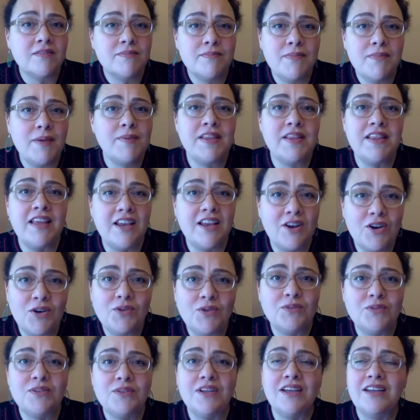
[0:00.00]
Maybe they
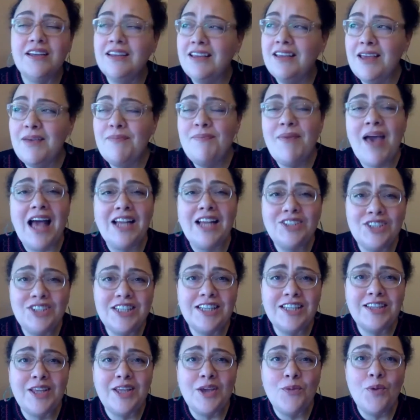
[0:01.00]
don't imagine
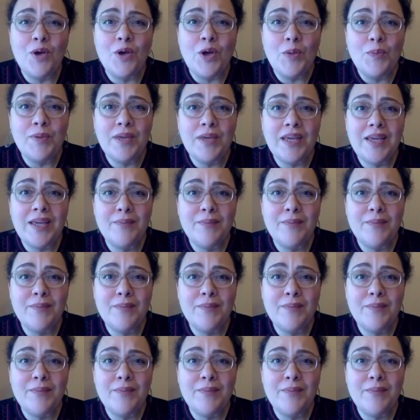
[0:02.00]
that they will be,